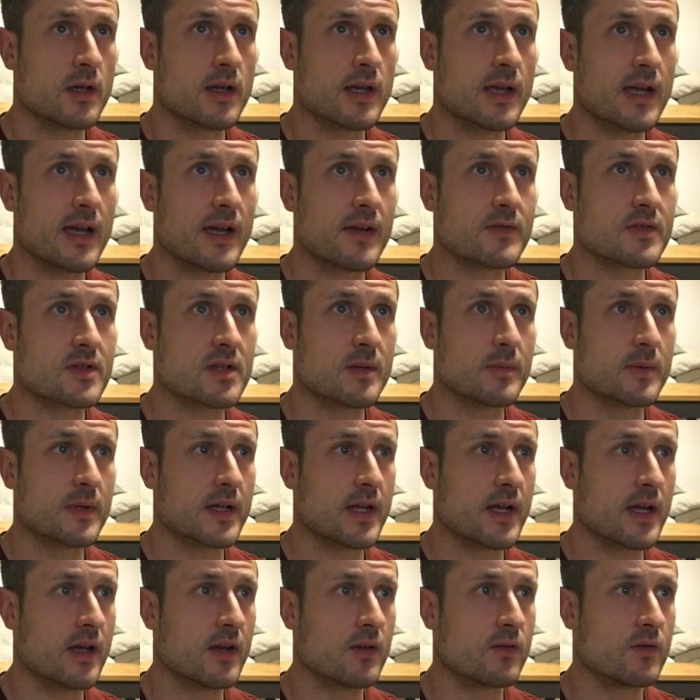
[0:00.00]
Have some of
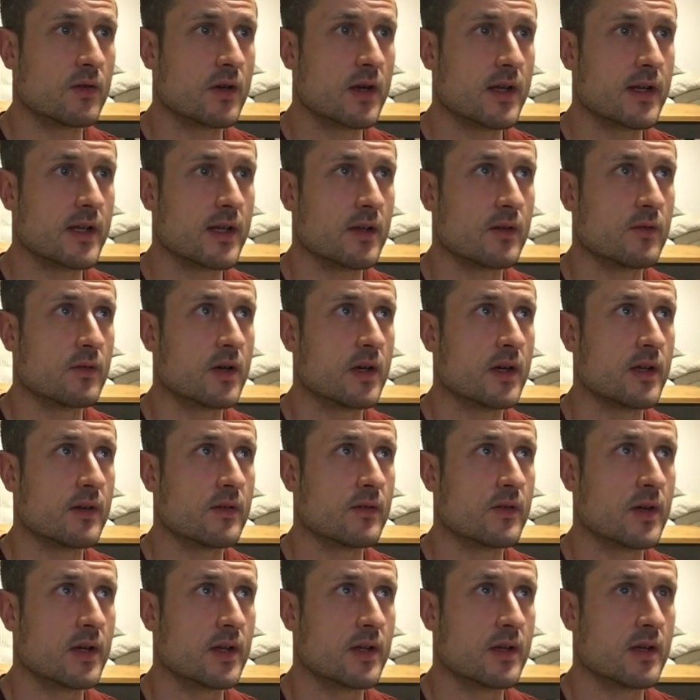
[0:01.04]
that.
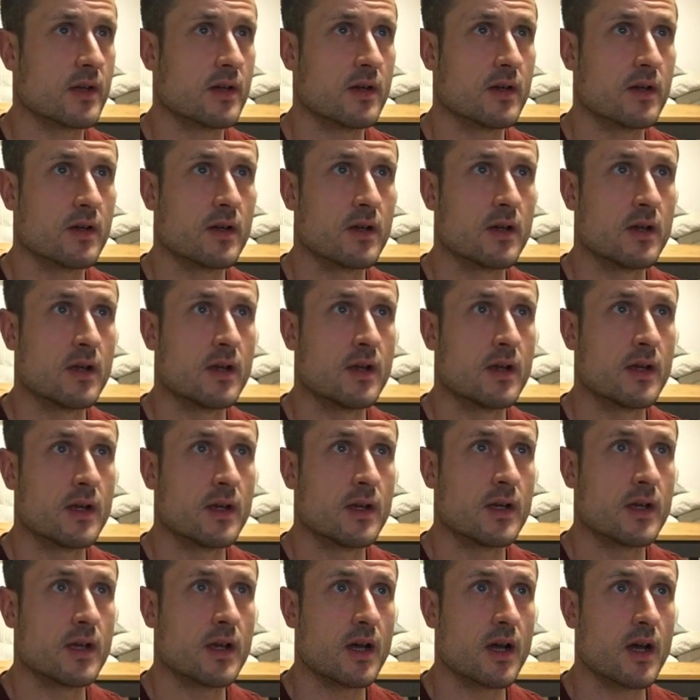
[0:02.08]
Rightio.
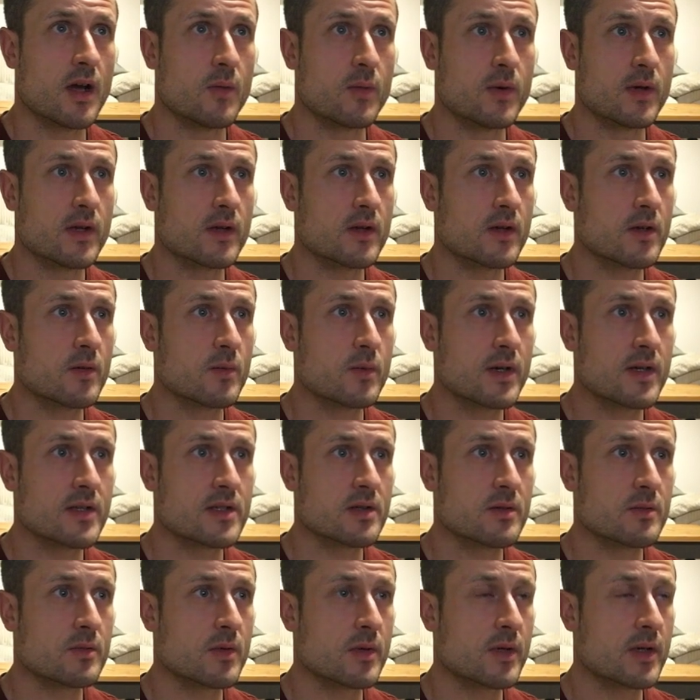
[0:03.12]
We're not going to worry
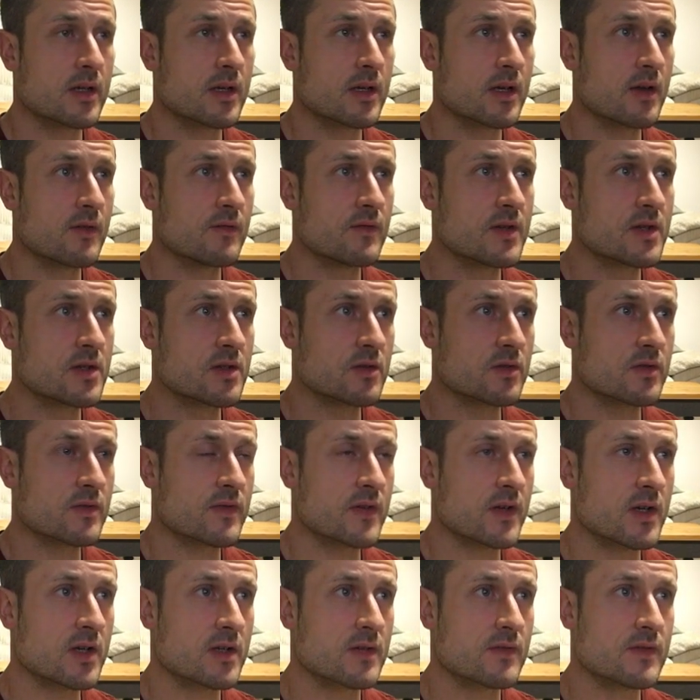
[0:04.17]
too much. We're going to go visuals
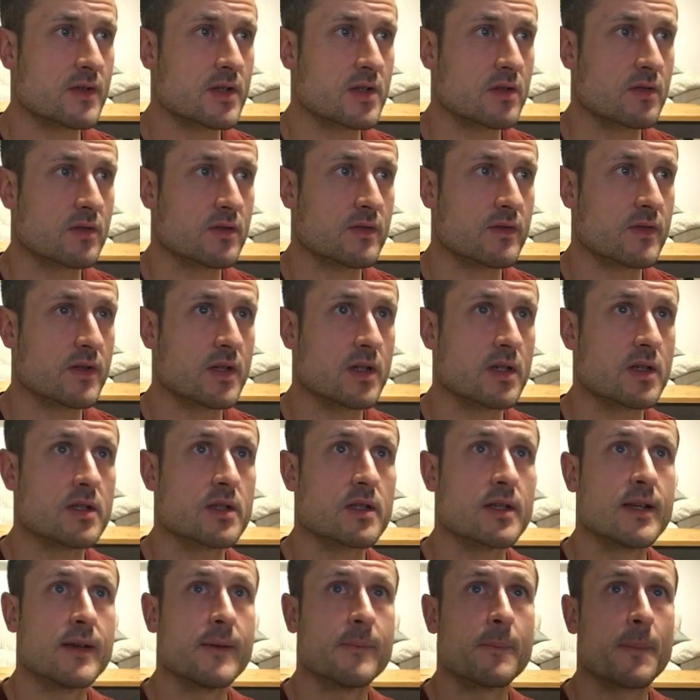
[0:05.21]
first.
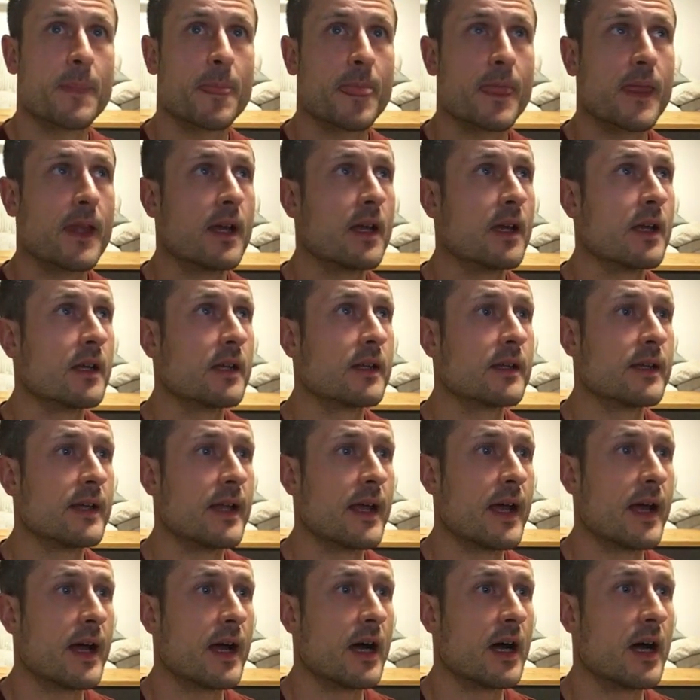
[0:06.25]

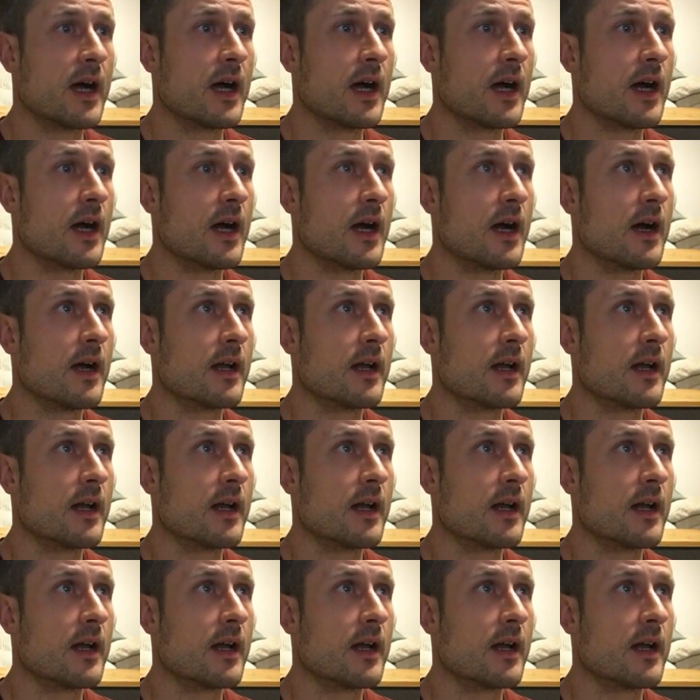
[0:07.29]
Now,